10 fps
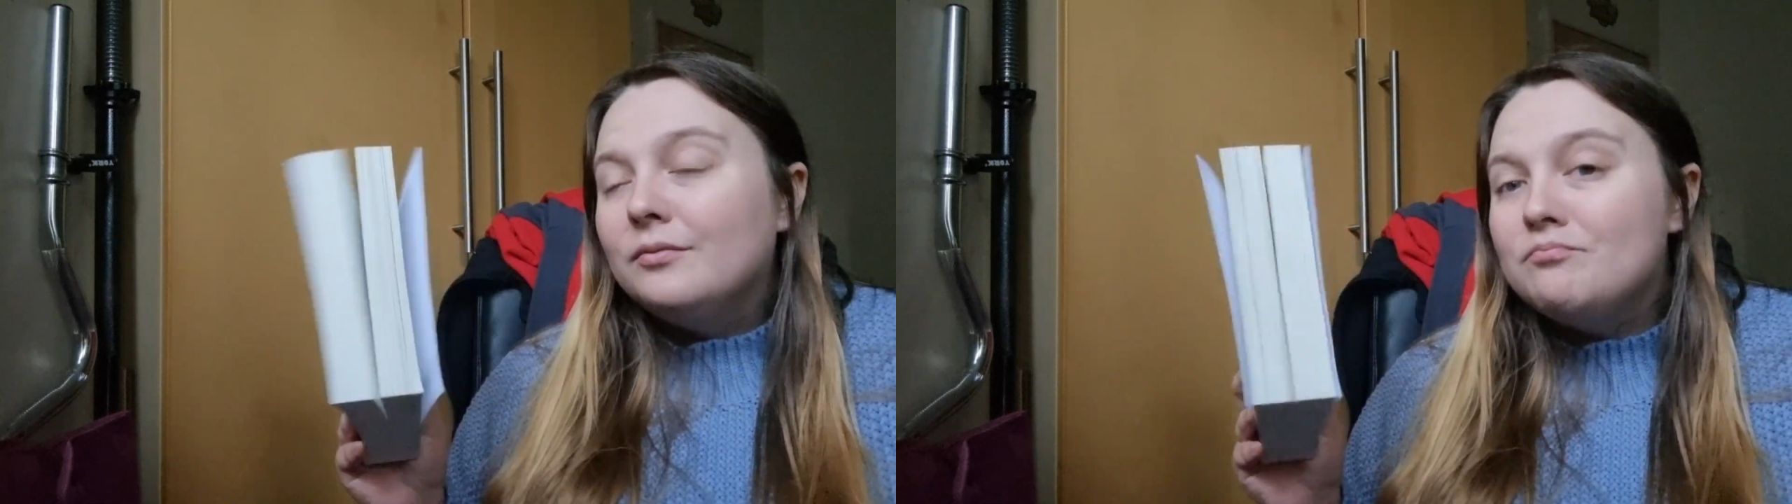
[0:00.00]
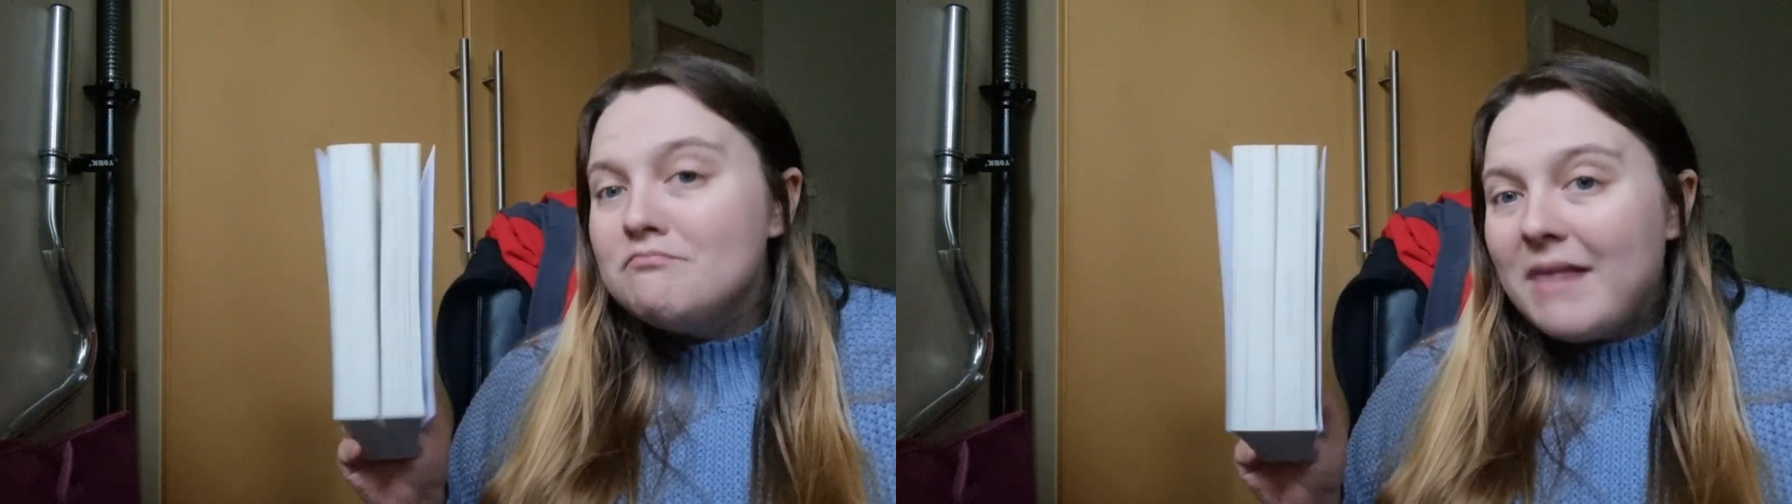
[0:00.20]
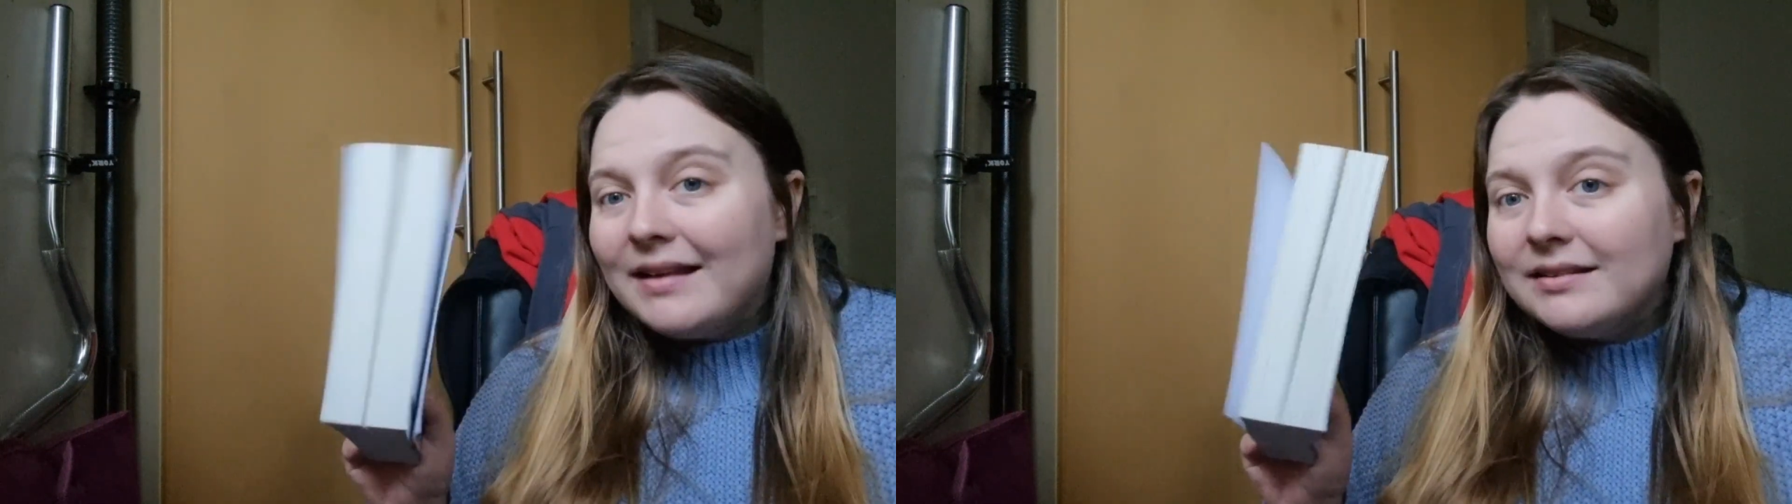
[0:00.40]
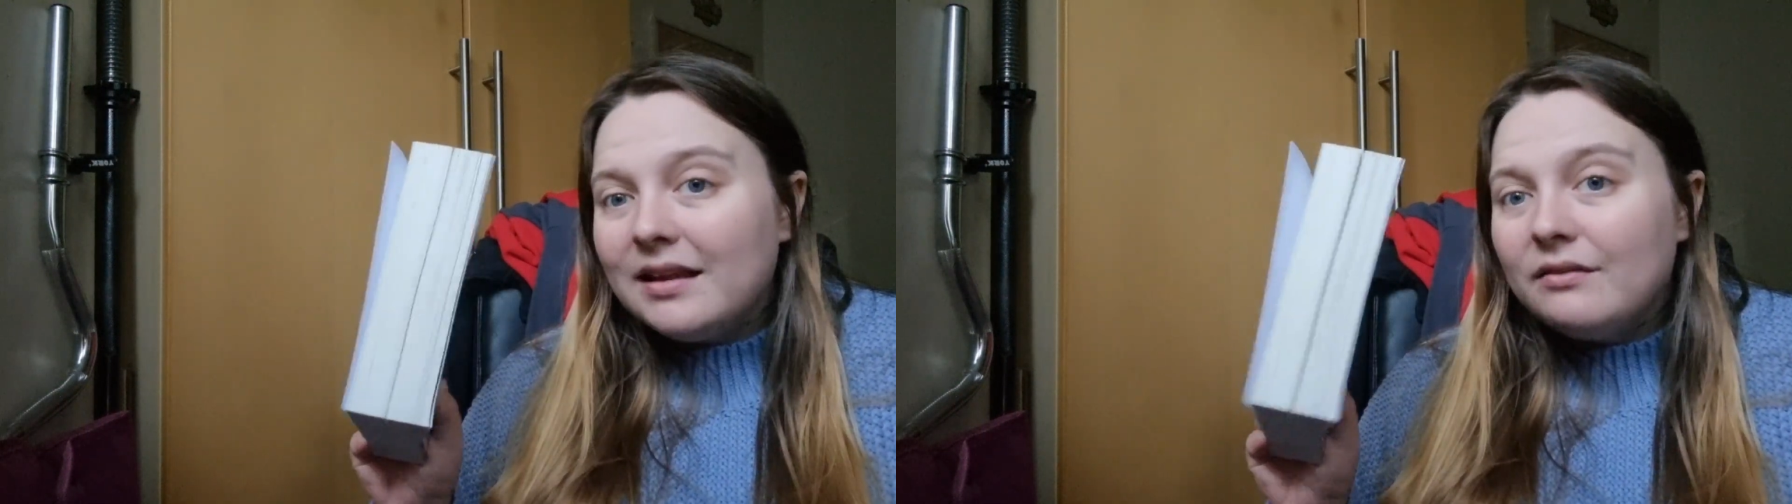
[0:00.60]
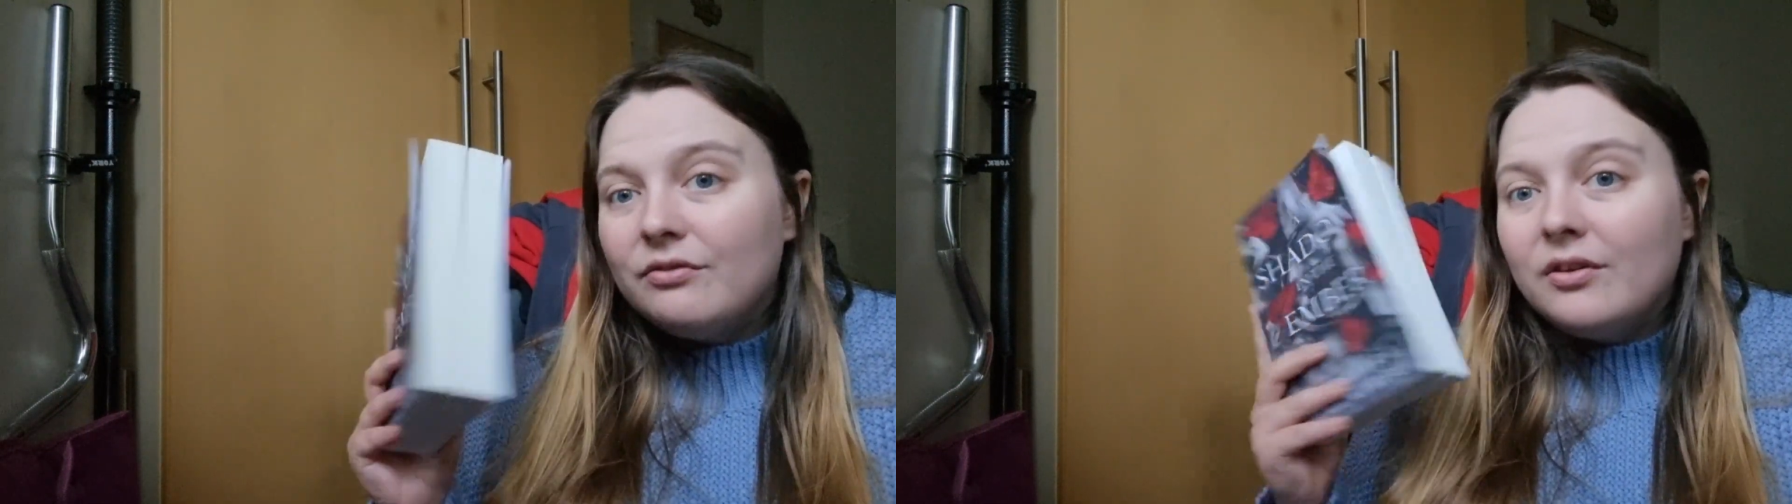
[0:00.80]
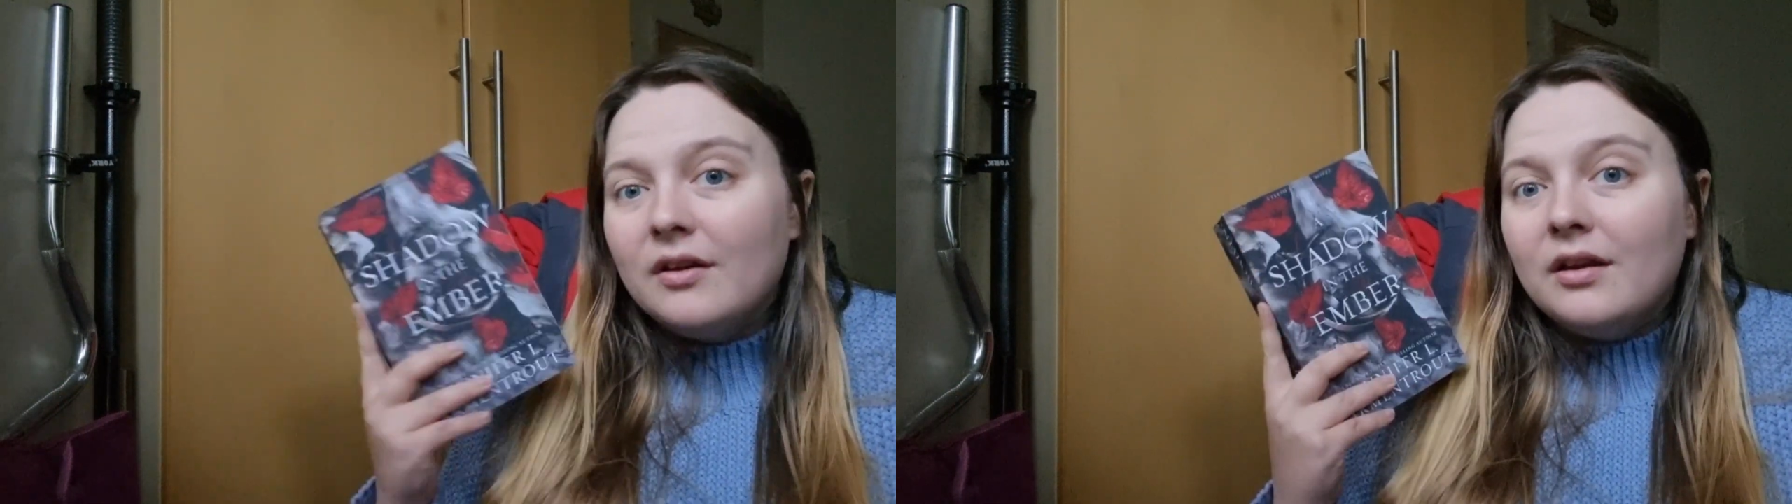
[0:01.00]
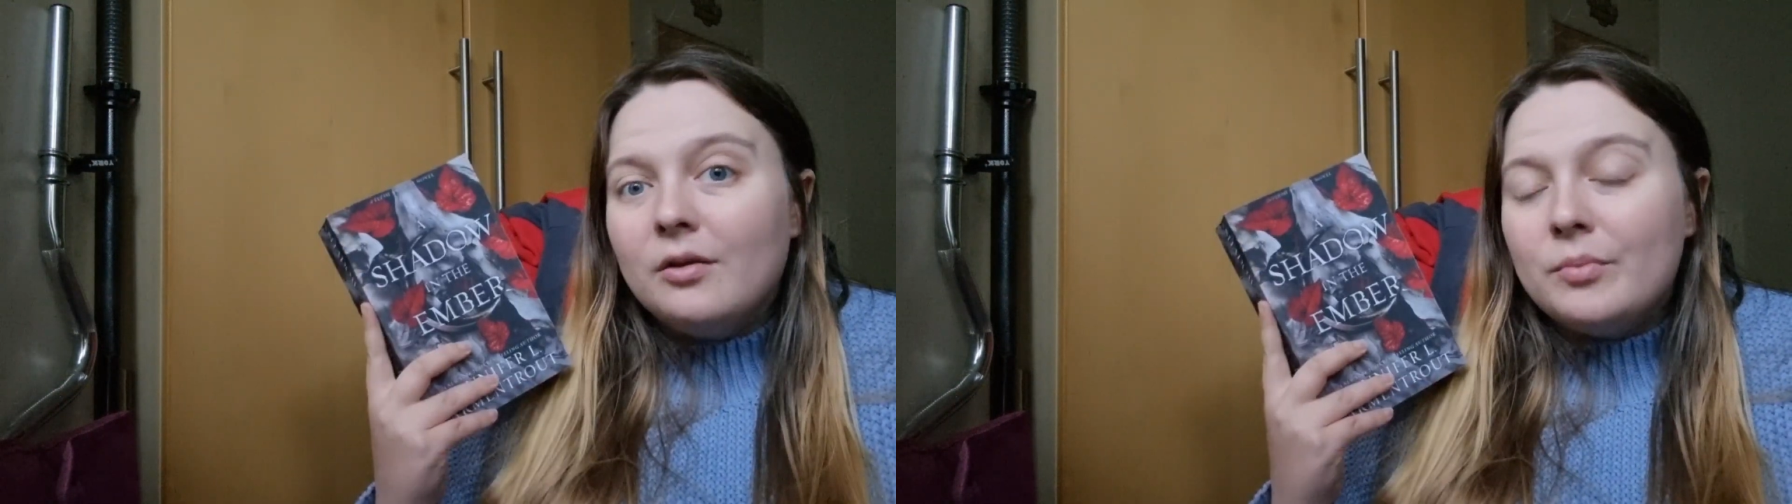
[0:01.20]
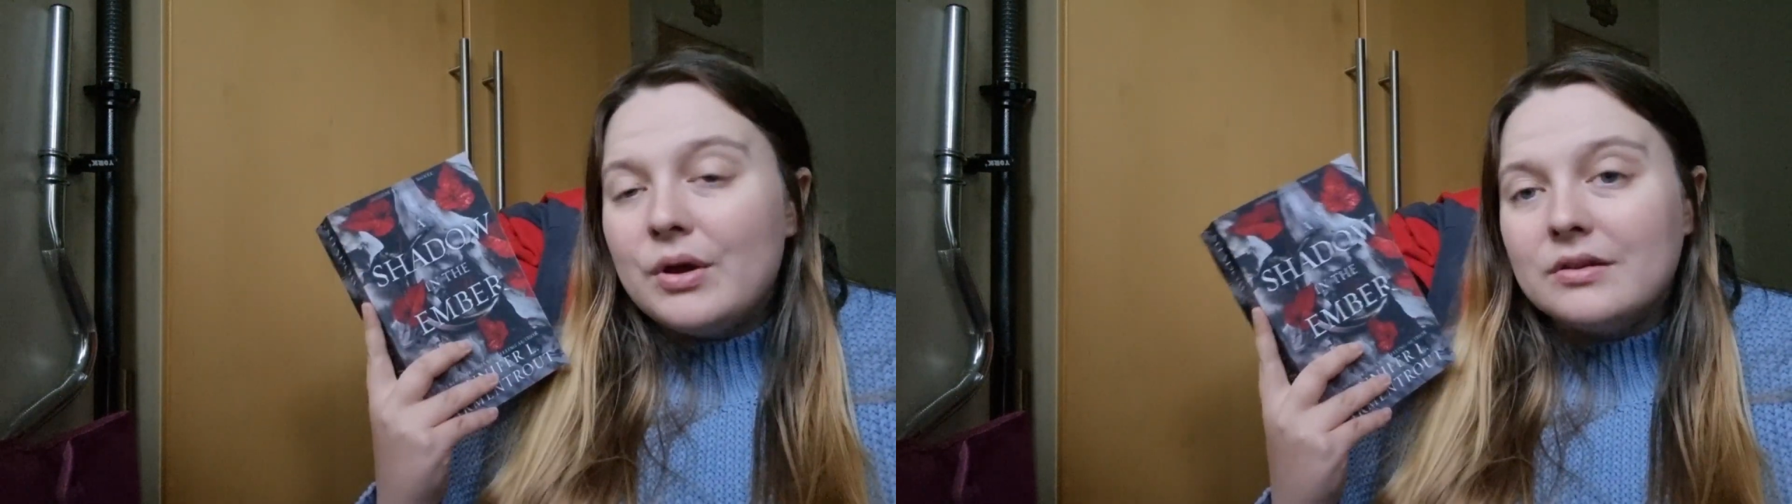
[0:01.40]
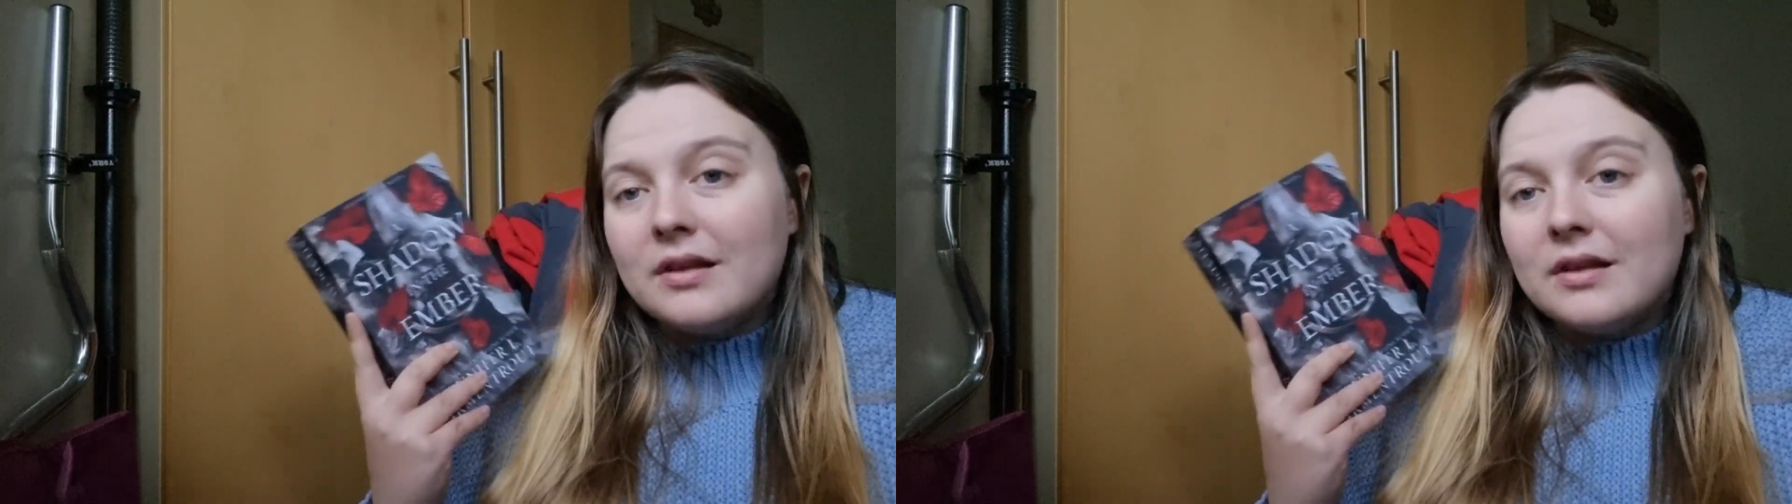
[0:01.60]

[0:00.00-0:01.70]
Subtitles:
massive books